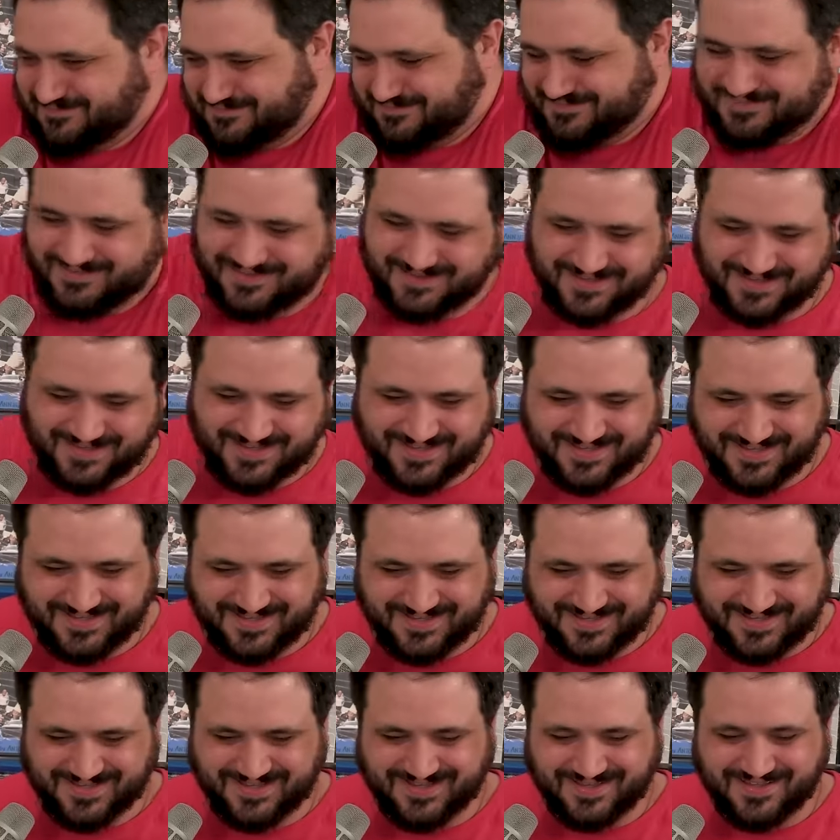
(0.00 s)
Why can't you
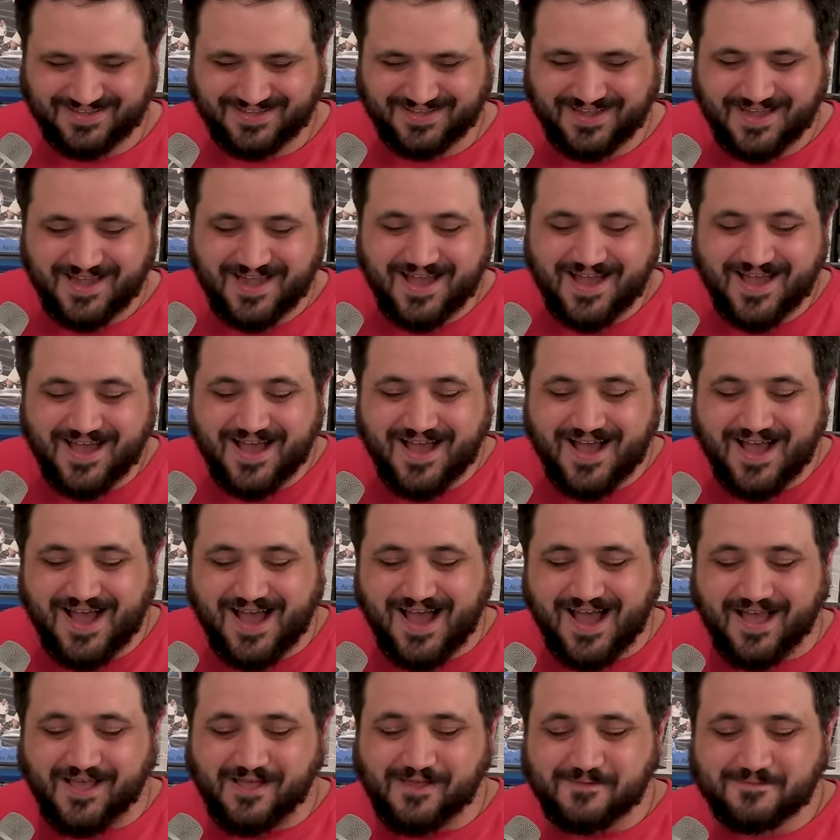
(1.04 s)
just take him out?
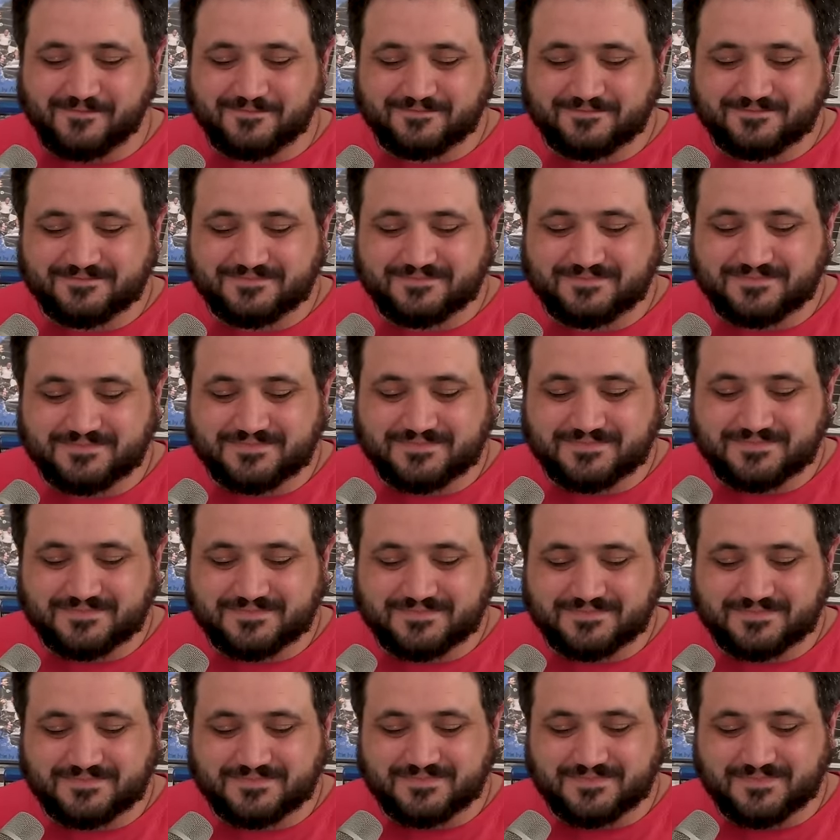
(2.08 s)
And
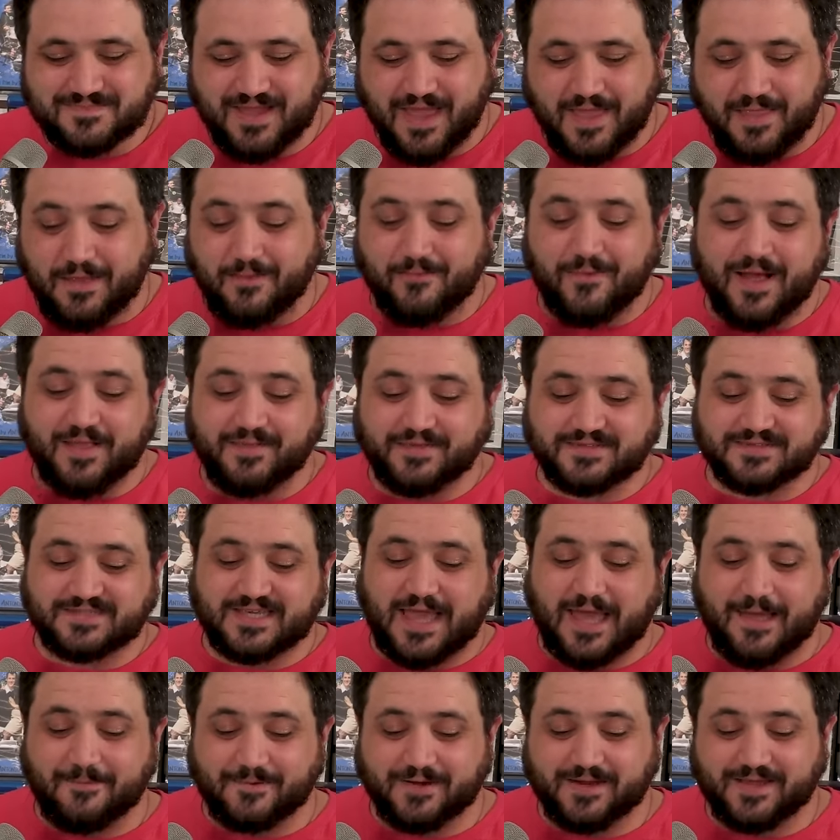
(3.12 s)
then while this is
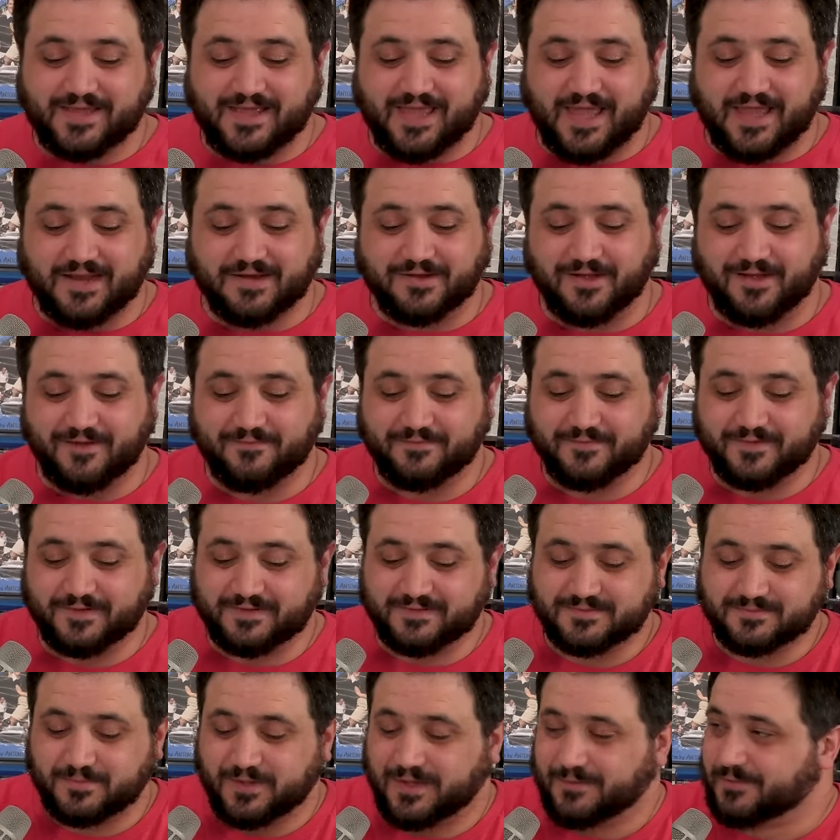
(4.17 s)
happening, Gandalf
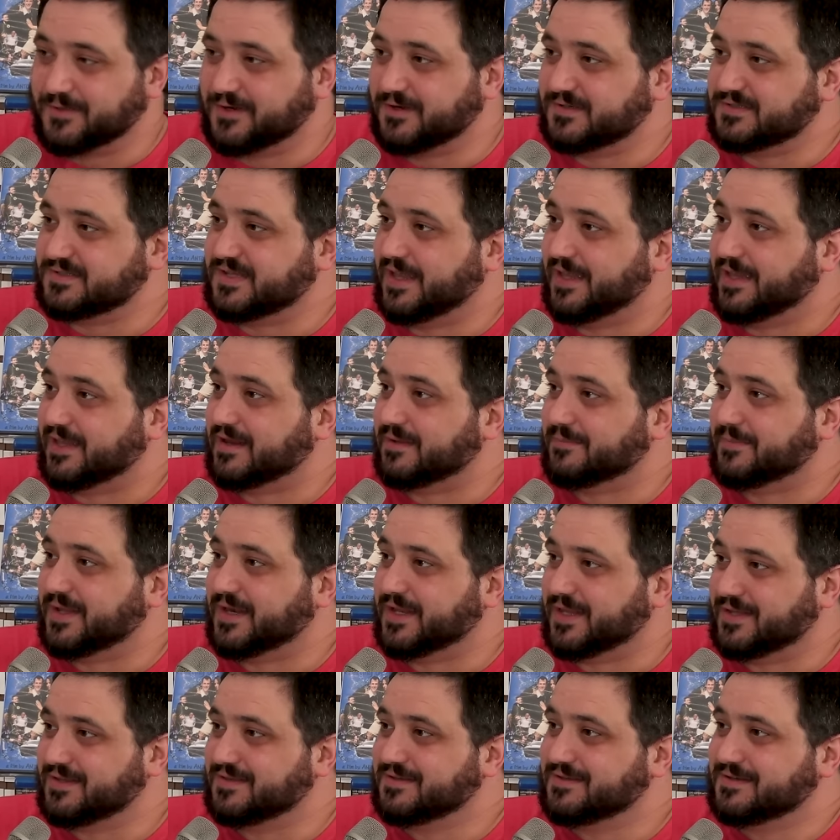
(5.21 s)
and Pippin are taking a
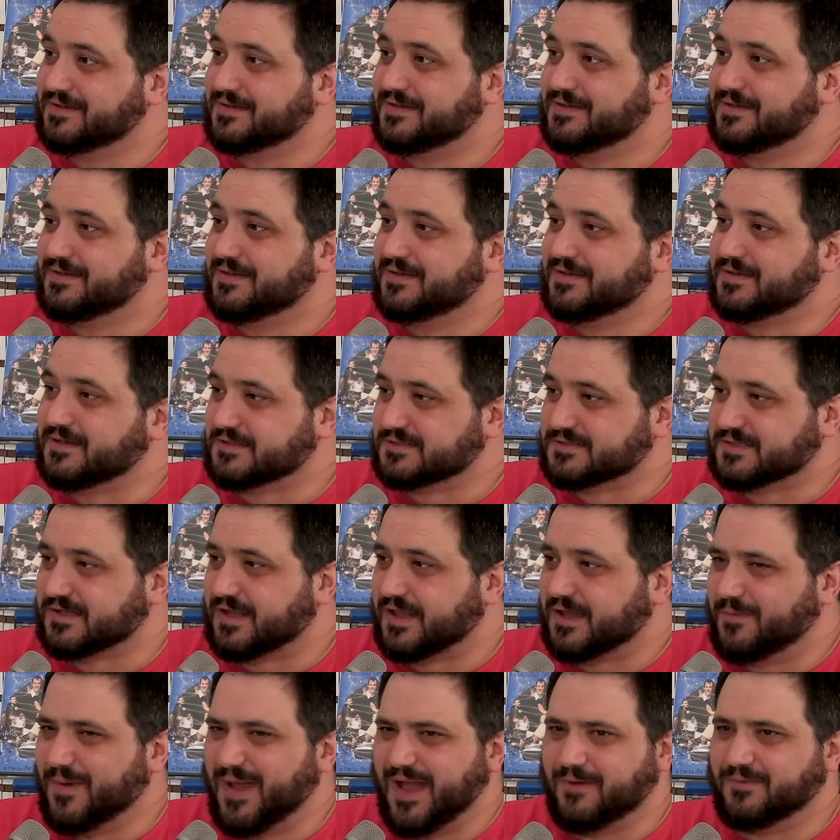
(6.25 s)
minute. because they're
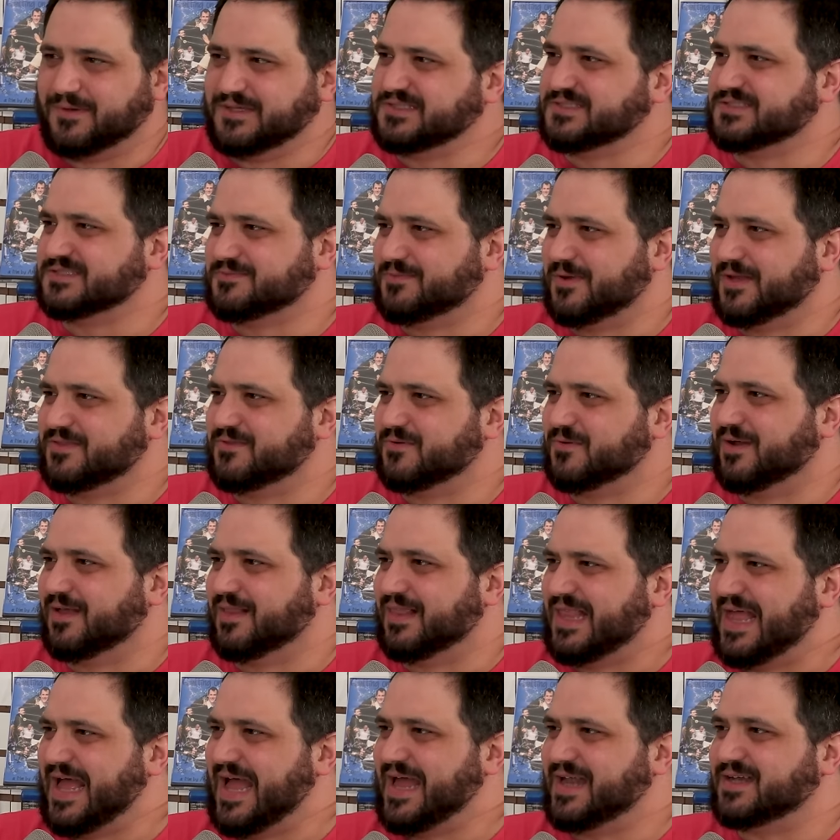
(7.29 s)
like, wow, we just went through a
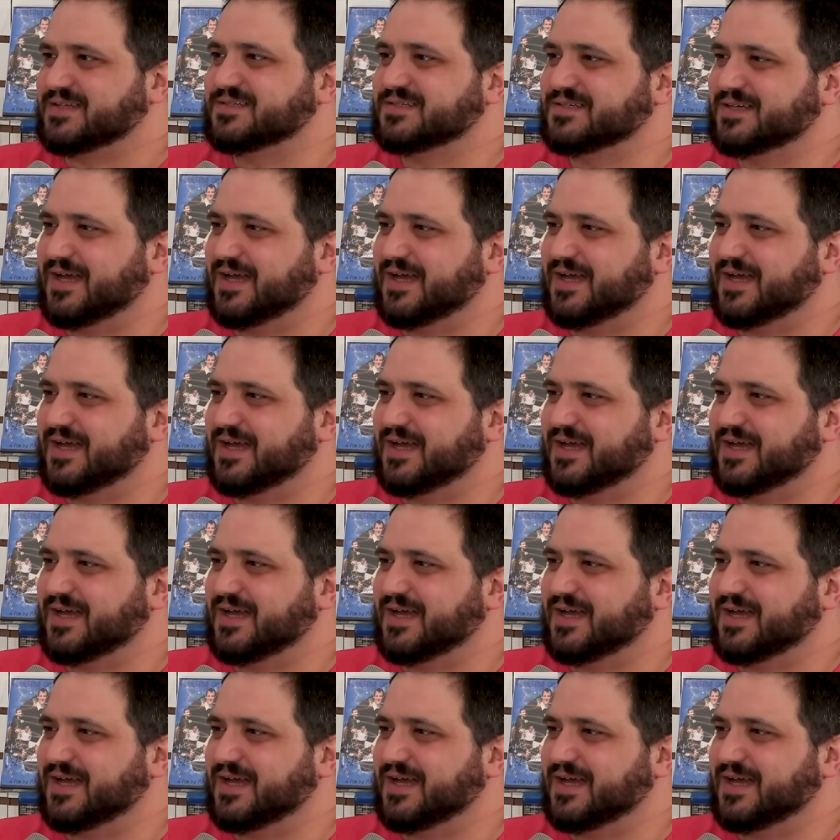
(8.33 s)
lot.